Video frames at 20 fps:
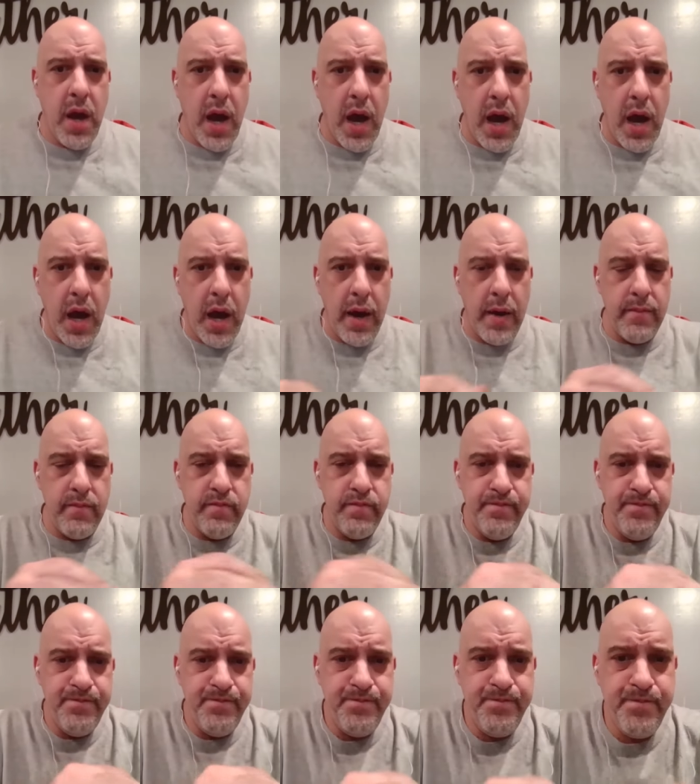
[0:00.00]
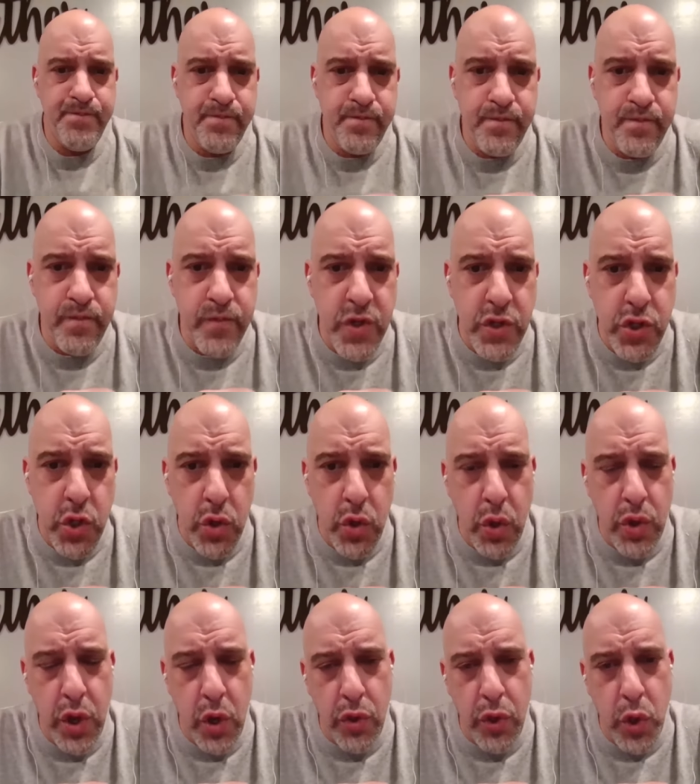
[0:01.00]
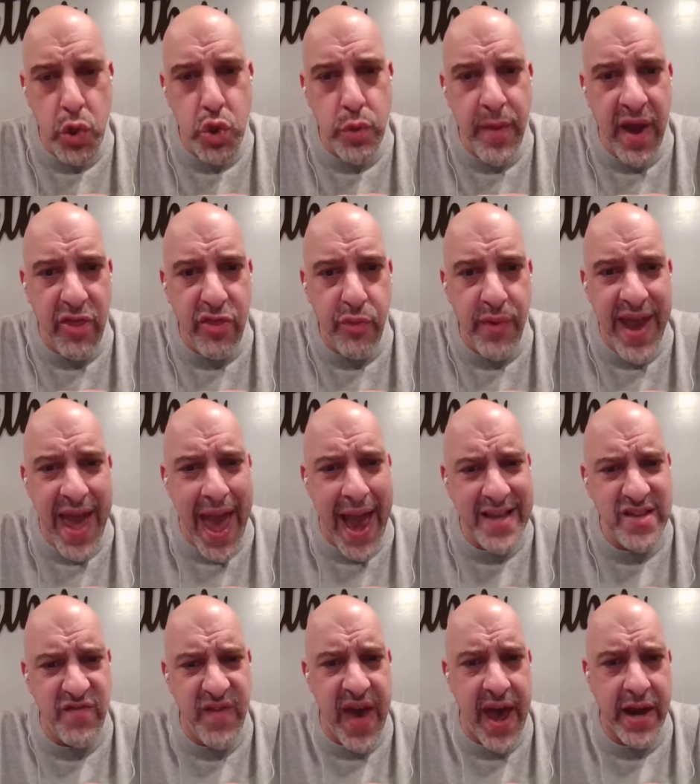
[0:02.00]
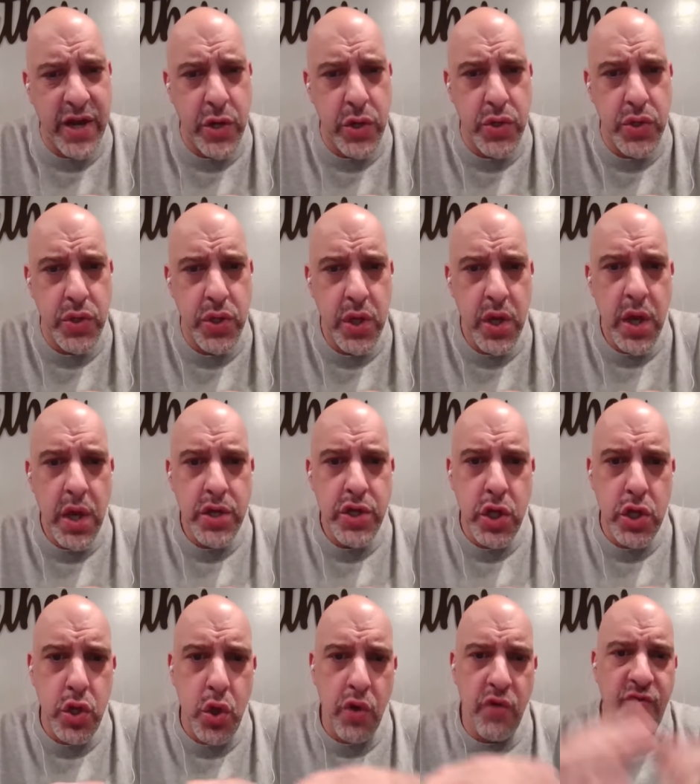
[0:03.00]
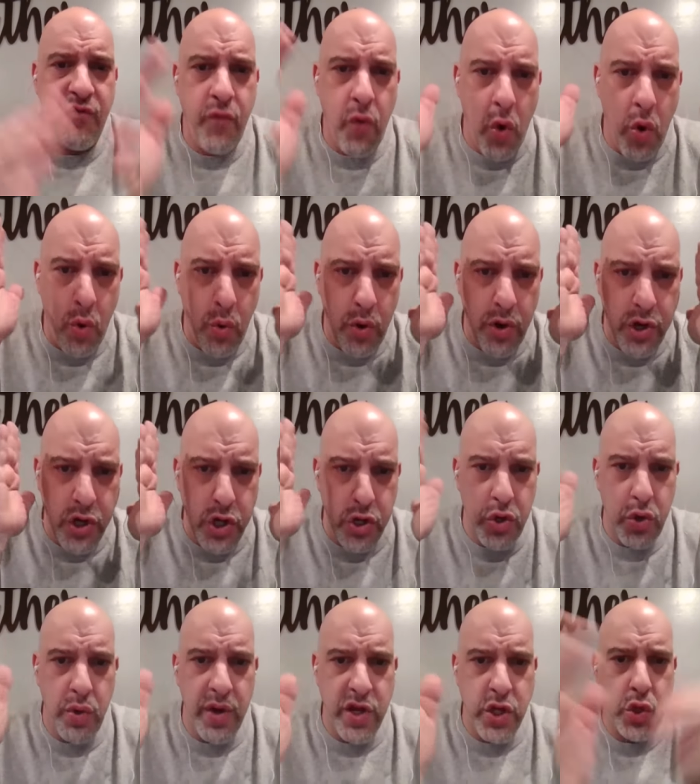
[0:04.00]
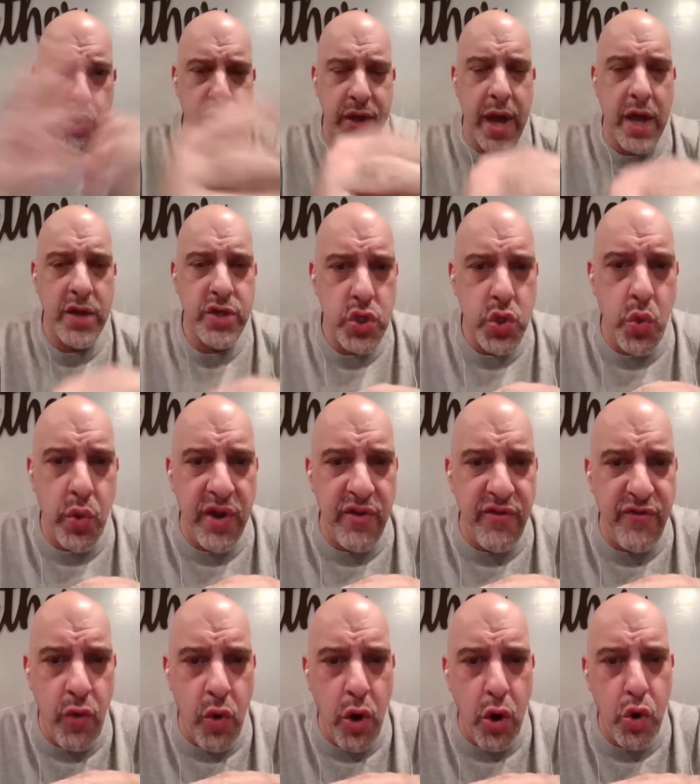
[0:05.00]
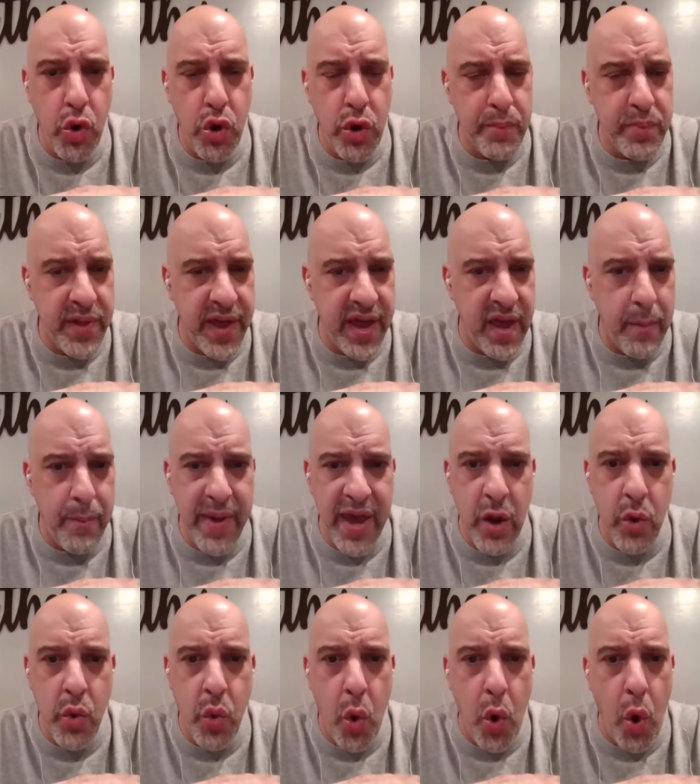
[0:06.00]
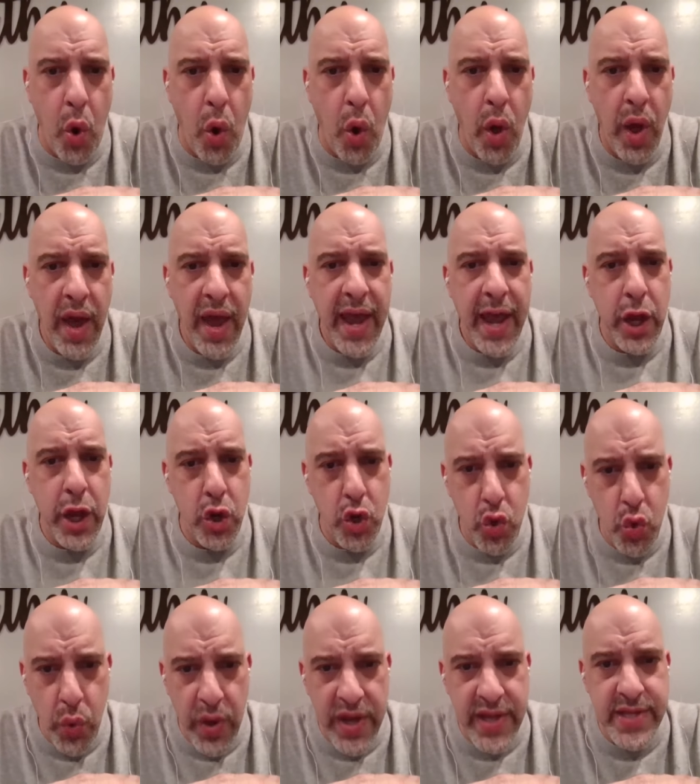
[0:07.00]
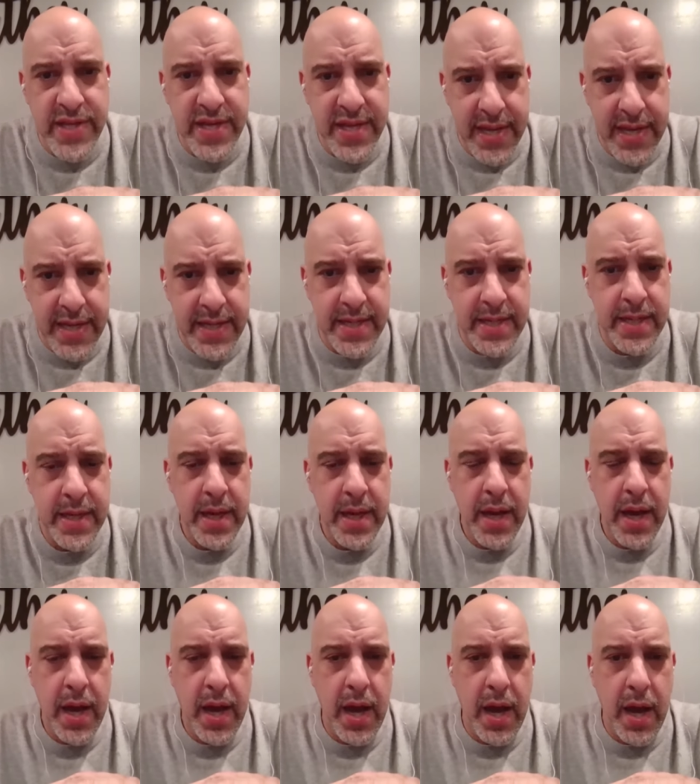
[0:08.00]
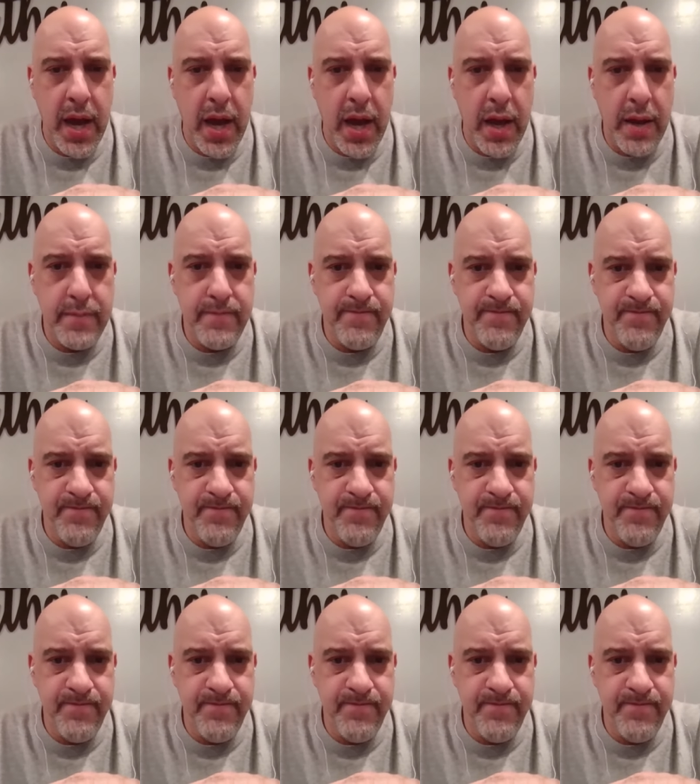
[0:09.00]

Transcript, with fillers: Um, so, you know, those are my three X factors to look forward to in 2024 who could play a big role in who wins this uh,